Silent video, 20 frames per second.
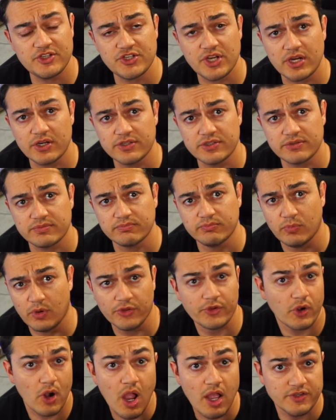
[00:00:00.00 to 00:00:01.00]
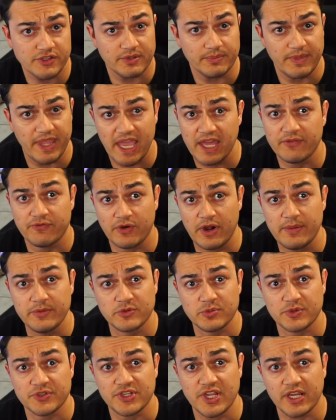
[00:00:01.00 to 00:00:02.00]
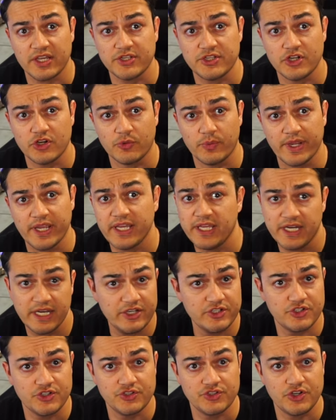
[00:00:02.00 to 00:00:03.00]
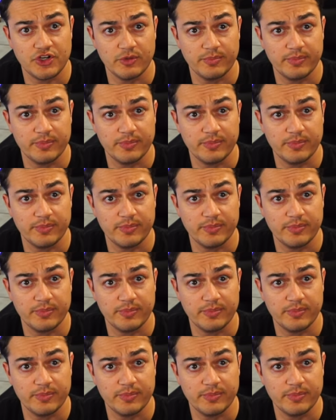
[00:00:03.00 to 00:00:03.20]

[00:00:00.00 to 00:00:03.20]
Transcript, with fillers: chairs, well they're awesome. They add frames per second to your rig and inches to your